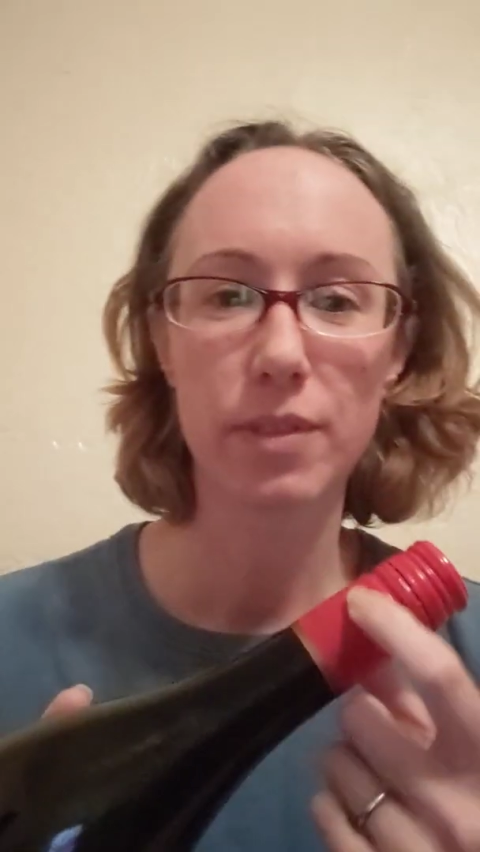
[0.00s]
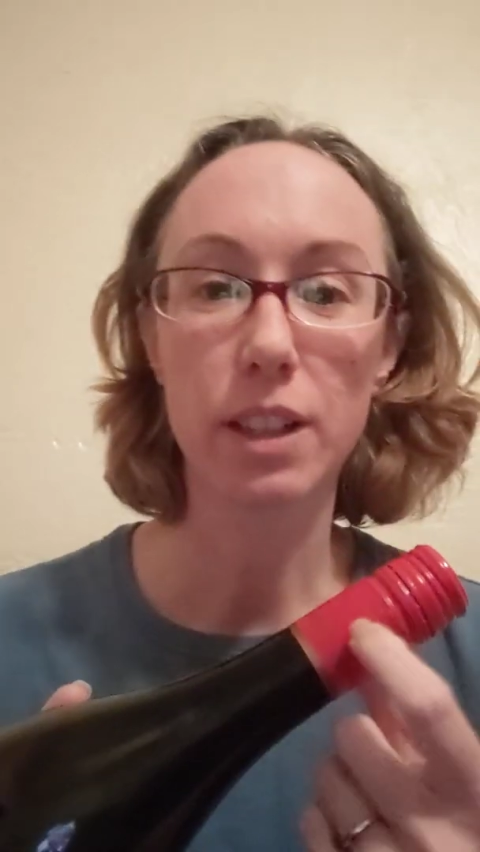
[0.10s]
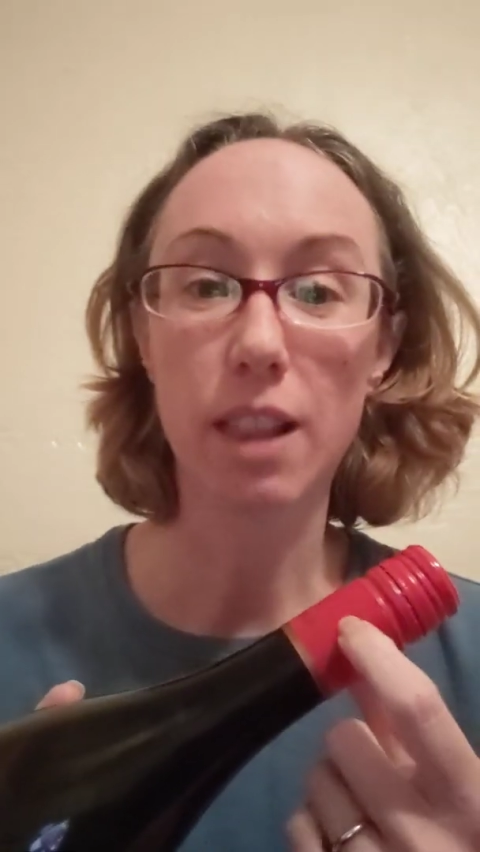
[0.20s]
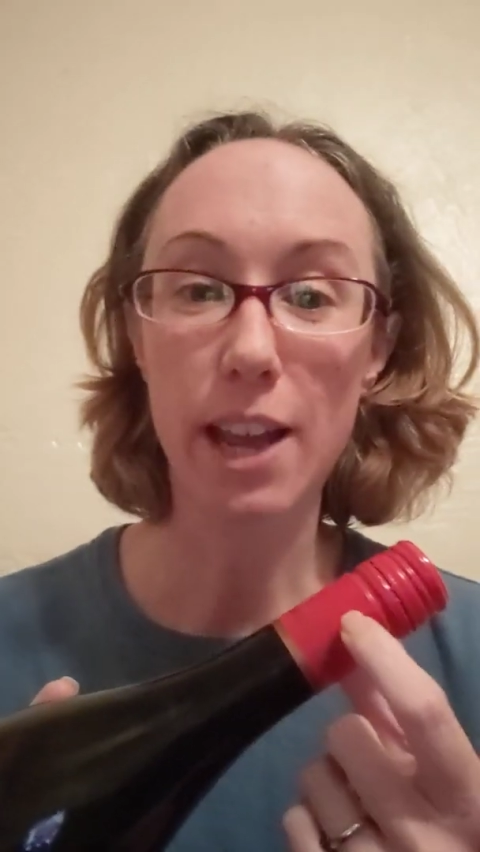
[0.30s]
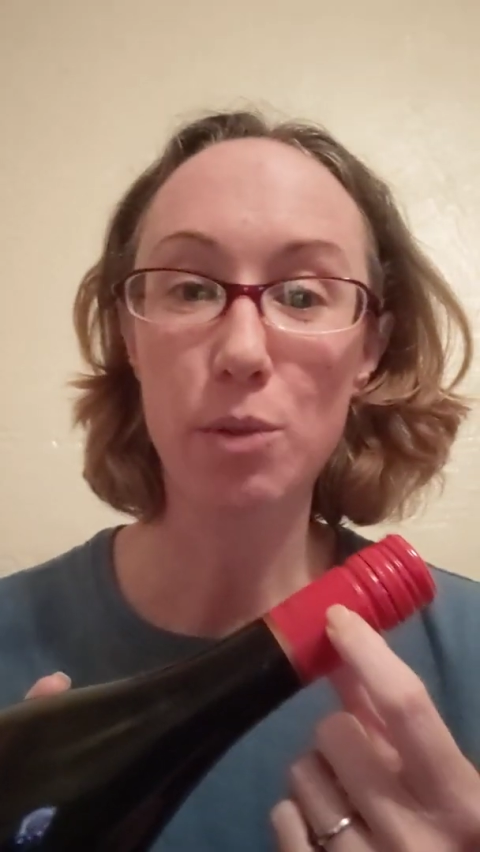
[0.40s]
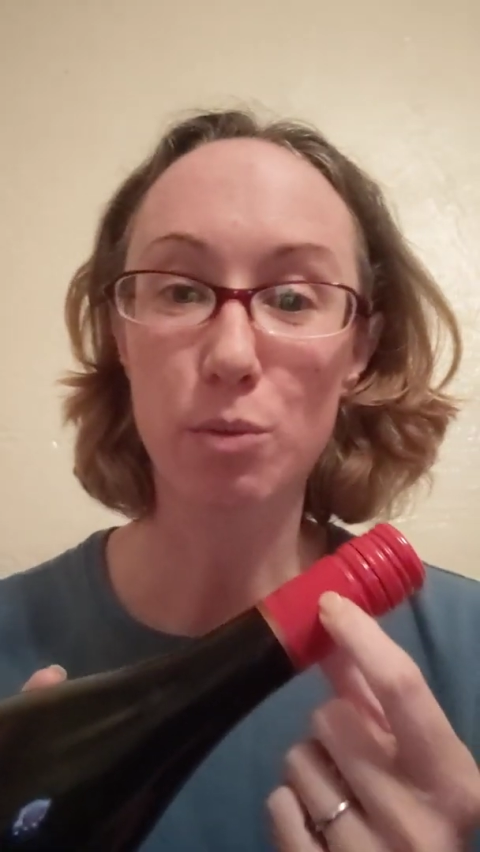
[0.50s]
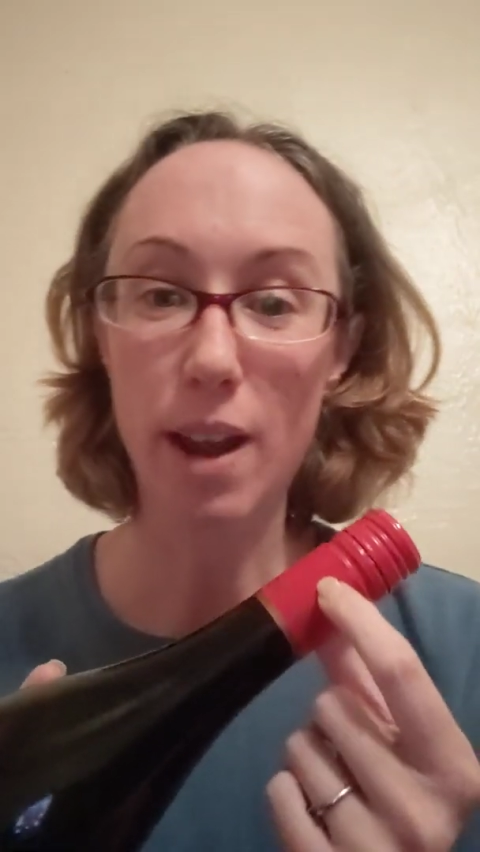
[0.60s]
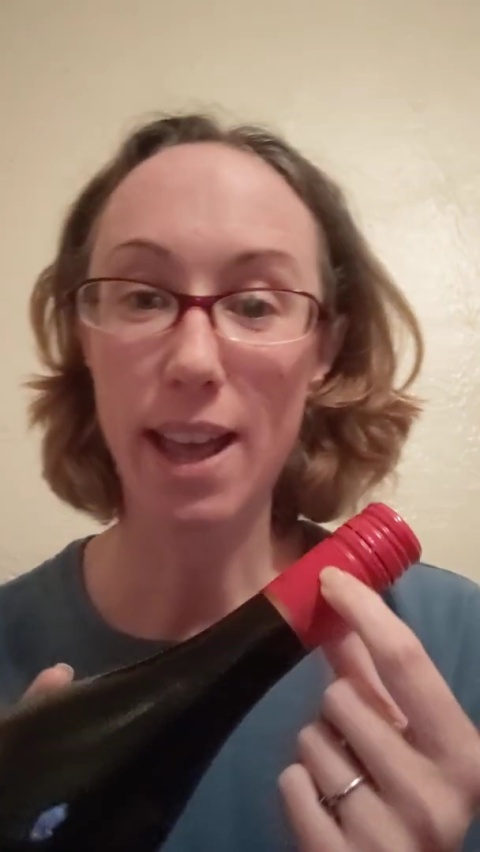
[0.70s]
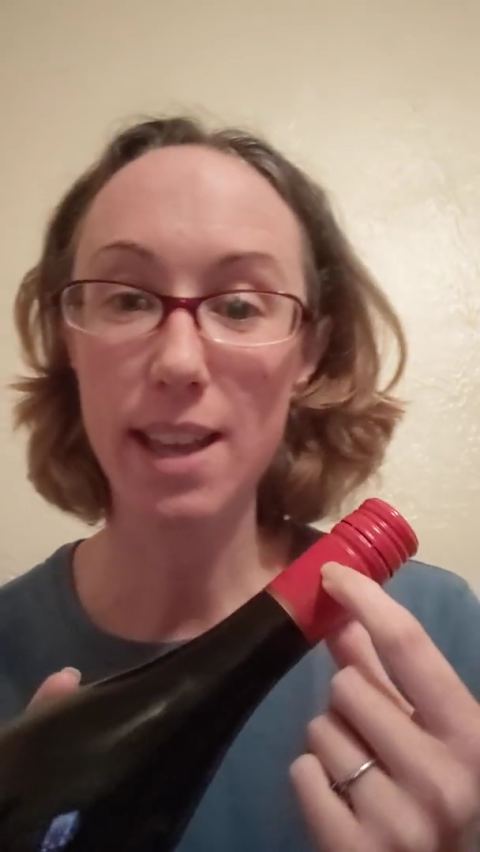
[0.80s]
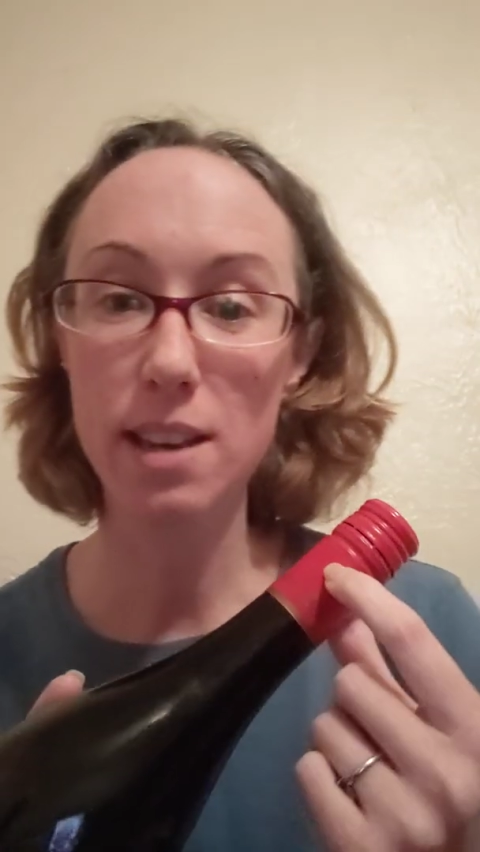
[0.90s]
The light
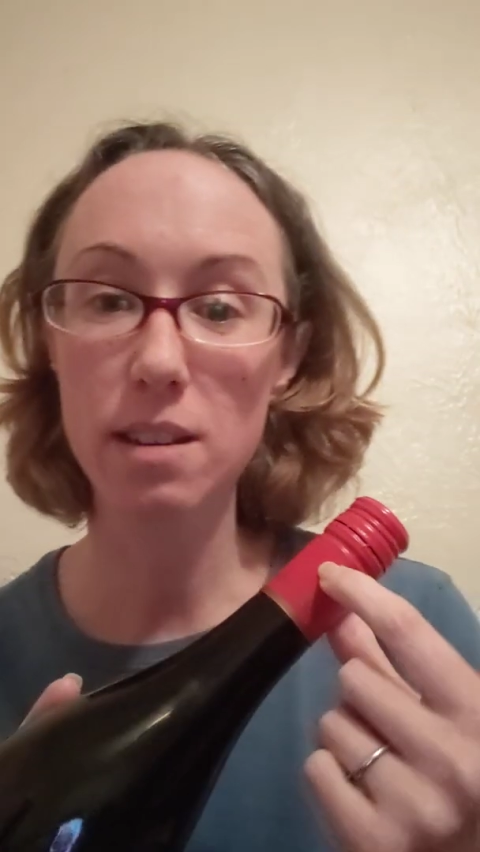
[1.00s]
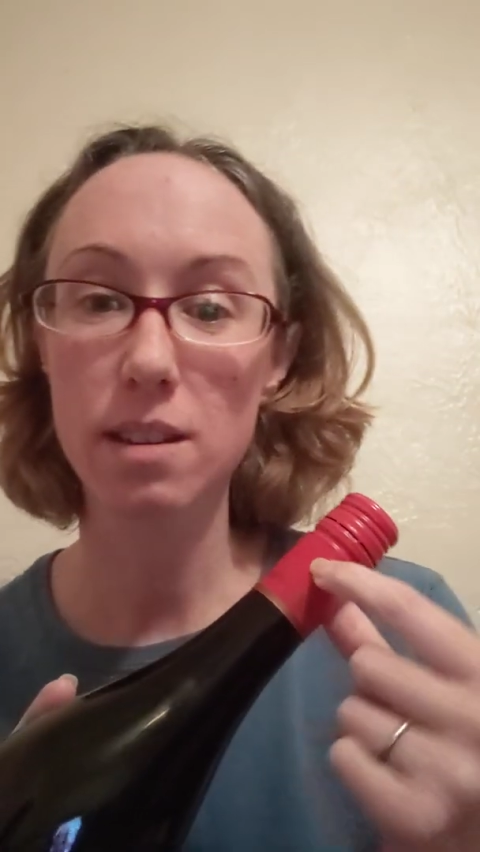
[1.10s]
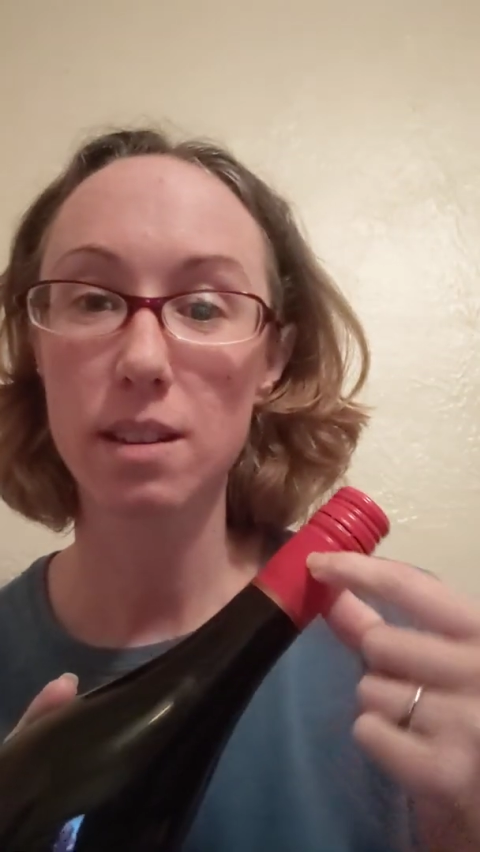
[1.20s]
red